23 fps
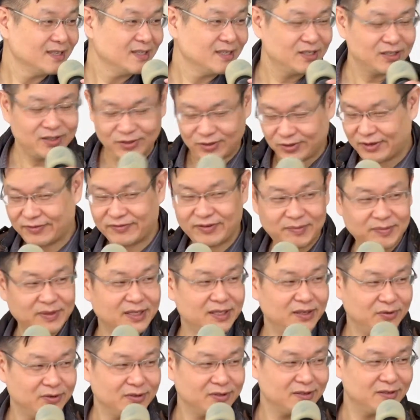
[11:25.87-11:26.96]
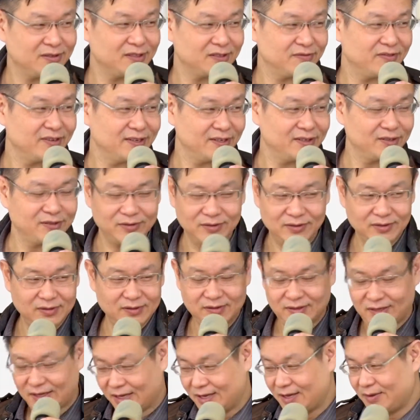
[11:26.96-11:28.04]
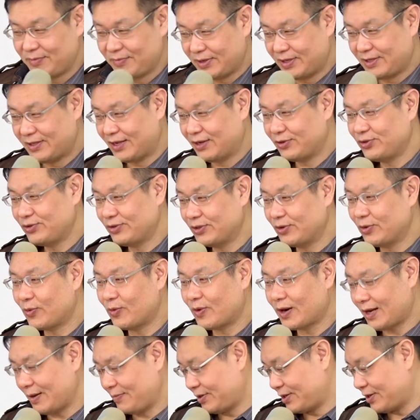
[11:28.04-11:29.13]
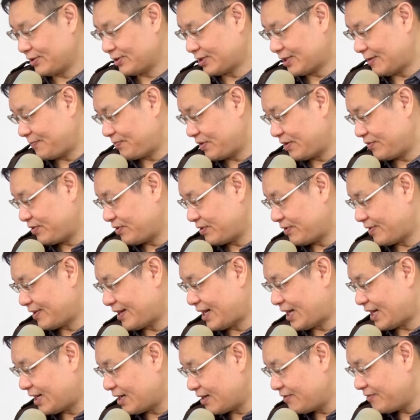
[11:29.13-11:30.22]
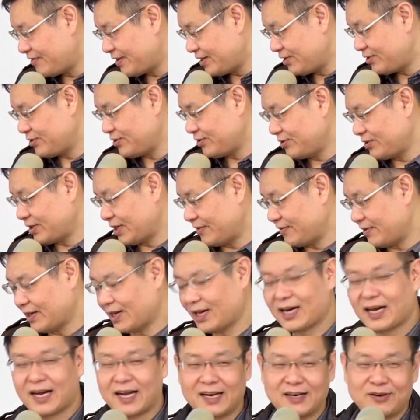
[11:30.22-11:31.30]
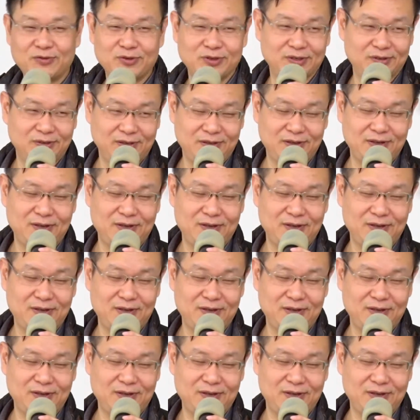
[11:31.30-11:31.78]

So you are familiar with this value. But now you know why, because if you have a higher value, you have a higher